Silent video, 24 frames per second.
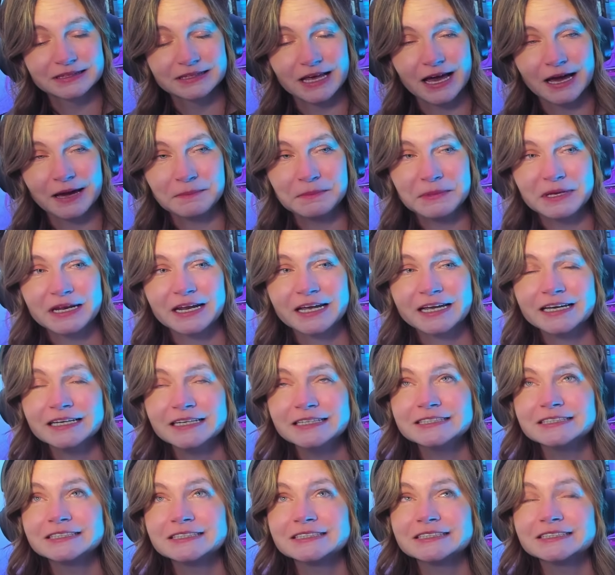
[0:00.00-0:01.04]
I mean, I
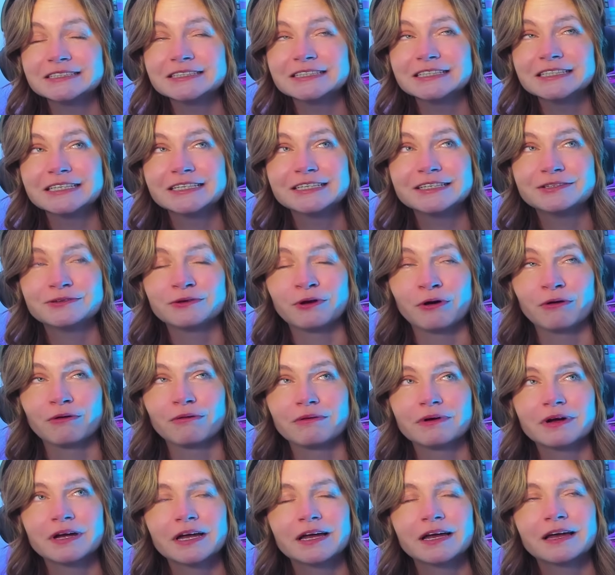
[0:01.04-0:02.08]
guess, you know,
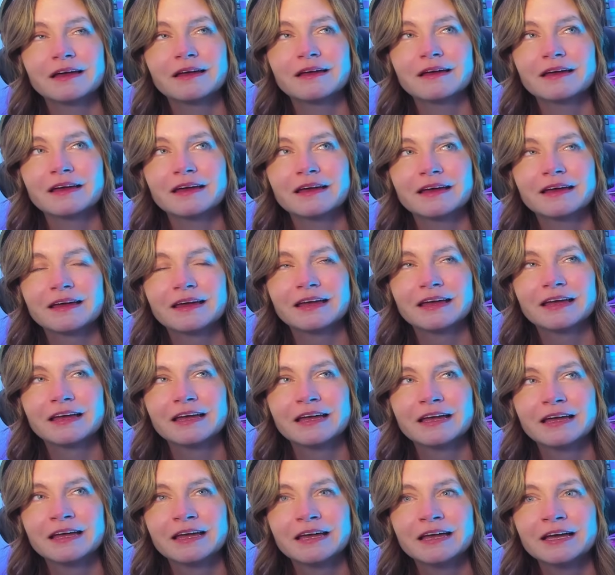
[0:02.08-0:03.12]
I
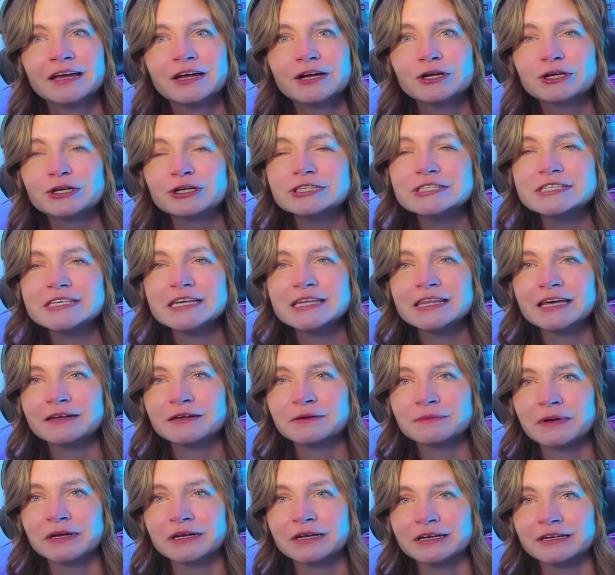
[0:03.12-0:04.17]
could say that
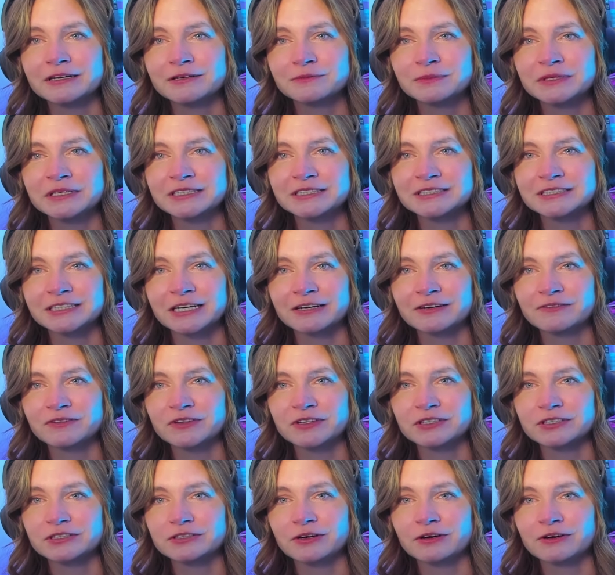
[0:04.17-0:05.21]
about anybody's life, that
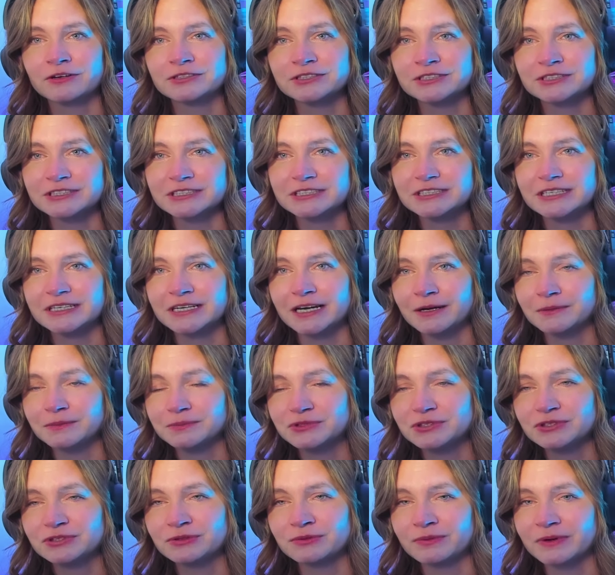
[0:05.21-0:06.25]
it all is leading up
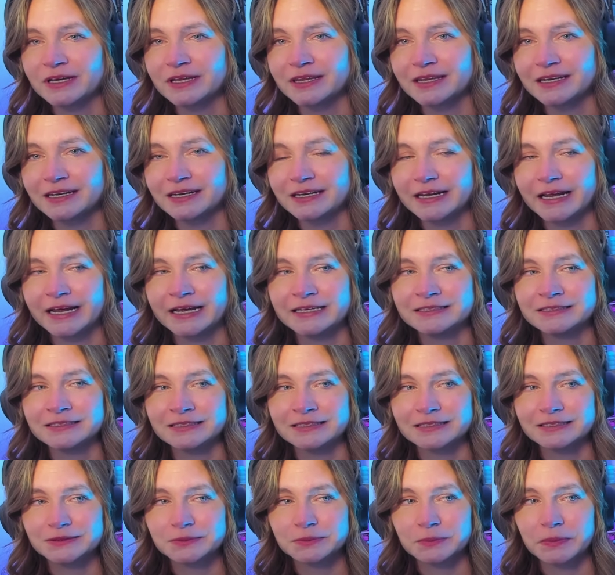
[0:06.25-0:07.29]
to the way that it
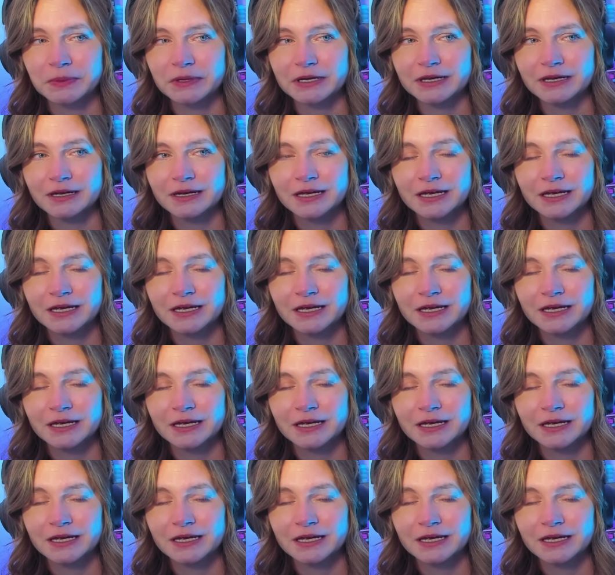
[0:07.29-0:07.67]
ends, but